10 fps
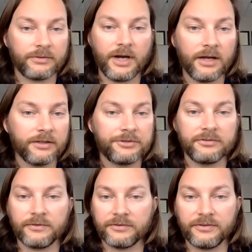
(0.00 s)
college,
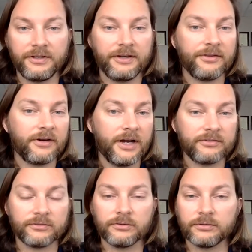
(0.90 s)
university, another high
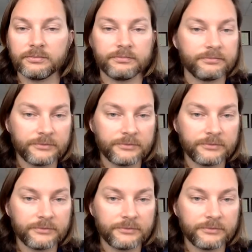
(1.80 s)
school,